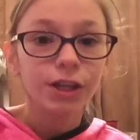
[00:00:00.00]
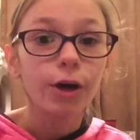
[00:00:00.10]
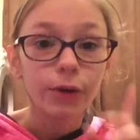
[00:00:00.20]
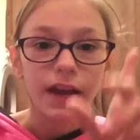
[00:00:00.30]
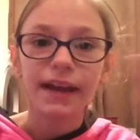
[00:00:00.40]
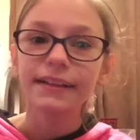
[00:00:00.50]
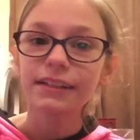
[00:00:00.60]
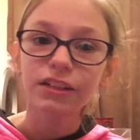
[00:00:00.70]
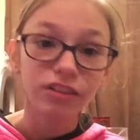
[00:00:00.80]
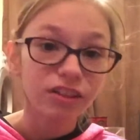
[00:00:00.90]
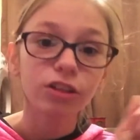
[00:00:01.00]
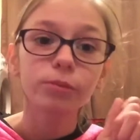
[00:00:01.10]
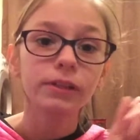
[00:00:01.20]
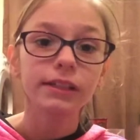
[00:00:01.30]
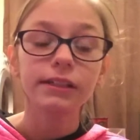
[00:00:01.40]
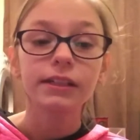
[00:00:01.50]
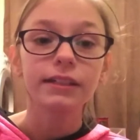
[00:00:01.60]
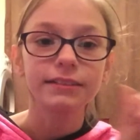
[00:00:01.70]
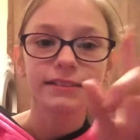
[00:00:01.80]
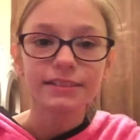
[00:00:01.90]
Oh yeah, and another thing you'll be needing
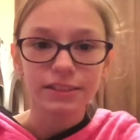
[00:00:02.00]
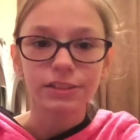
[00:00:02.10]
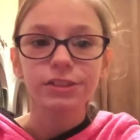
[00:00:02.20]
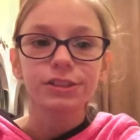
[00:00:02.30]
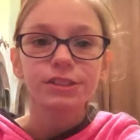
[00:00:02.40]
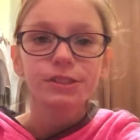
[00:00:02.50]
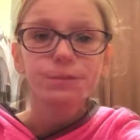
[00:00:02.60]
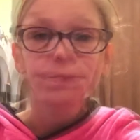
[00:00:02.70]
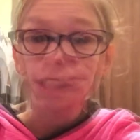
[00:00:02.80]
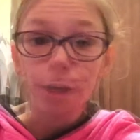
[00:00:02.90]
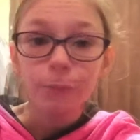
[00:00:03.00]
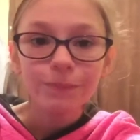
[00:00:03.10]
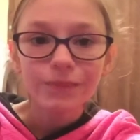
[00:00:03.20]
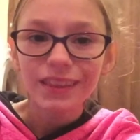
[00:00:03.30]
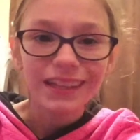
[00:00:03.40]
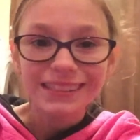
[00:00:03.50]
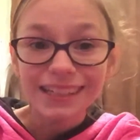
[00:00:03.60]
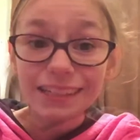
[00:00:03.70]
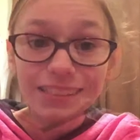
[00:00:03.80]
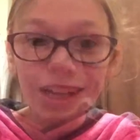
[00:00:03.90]
is scissors. So let's
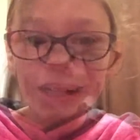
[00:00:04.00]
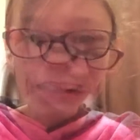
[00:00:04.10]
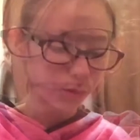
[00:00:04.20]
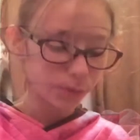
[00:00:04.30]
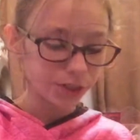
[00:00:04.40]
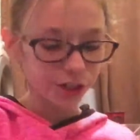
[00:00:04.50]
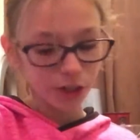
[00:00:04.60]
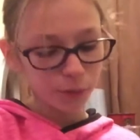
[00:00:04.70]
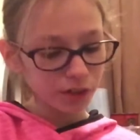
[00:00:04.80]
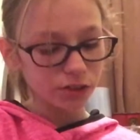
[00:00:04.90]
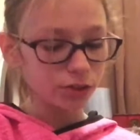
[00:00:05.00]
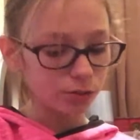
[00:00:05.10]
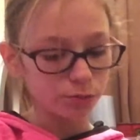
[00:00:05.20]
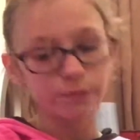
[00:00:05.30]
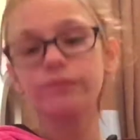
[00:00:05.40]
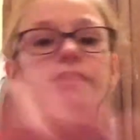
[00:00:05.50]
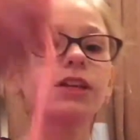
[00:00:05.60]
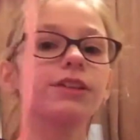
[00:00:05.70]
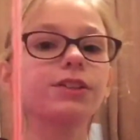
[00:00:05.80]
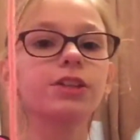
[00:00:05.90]
get started. So what you're gonna wanna do
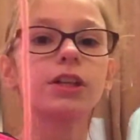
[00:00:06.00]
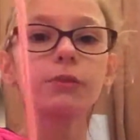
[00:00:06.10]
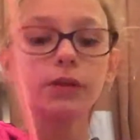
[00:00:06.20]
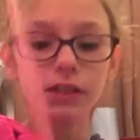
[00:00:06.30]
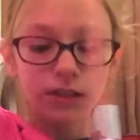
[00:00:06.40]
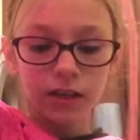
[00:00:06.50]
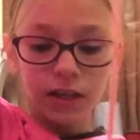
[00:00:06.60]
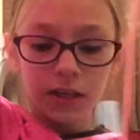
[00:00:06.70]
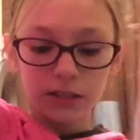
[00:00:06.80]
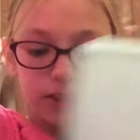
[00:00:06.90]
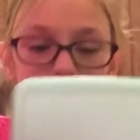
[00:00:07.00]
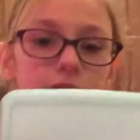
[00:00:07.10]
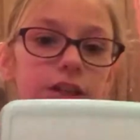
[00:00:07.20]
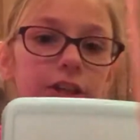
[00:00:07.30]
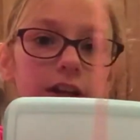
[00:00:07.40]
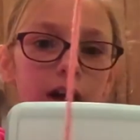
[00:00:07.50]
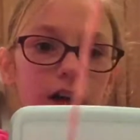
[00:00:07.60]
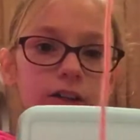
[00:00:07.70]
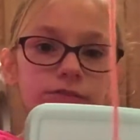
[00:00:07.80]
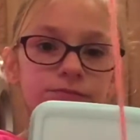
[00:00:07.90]
is you're gonna wanna take your
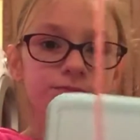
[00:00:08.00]
yarn